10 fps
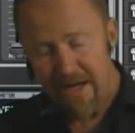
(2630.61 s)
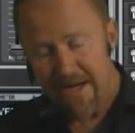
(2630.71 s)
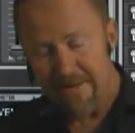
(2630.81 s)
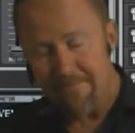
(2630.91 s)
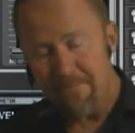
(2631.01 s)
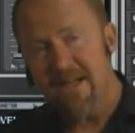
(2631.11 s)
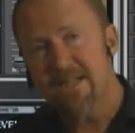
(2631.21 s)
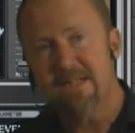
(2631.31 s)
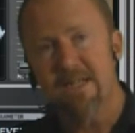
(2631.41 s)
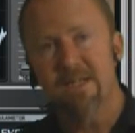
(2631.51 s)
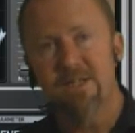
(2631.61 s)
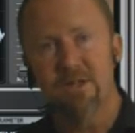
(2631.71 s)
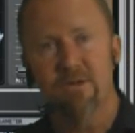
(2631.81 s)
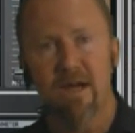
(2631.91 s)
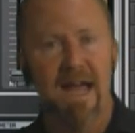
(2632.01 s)
The ability
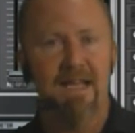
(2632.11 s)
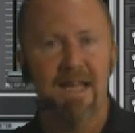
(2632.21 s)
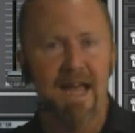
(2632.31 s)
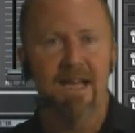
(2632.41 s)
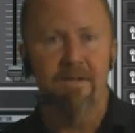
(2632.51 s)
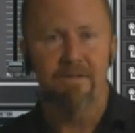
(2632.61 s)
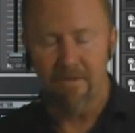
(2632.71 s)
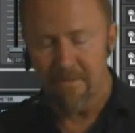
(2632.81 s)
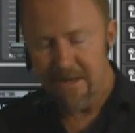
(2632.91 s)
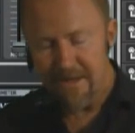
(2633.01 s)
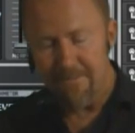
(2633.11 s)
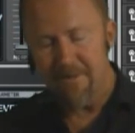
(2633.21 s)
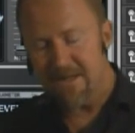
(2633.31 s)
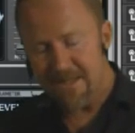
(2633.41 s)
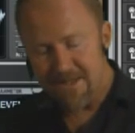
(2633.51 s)
to edit any of them, the
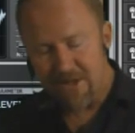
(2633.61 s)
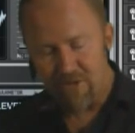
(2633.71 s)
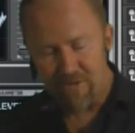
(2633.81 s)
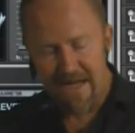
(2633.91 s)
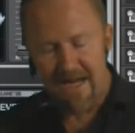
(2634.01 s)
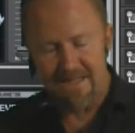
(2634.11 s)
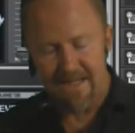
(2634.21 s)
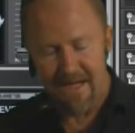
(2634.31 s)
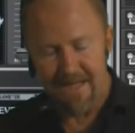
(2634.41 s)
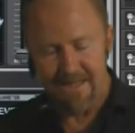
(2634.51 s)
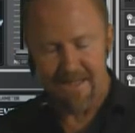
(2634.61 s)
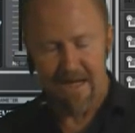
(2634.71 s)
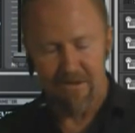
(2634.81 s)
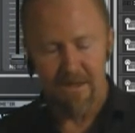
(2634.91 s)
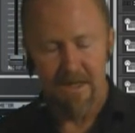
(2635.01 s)
ability to create any
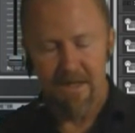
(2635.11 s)
sound,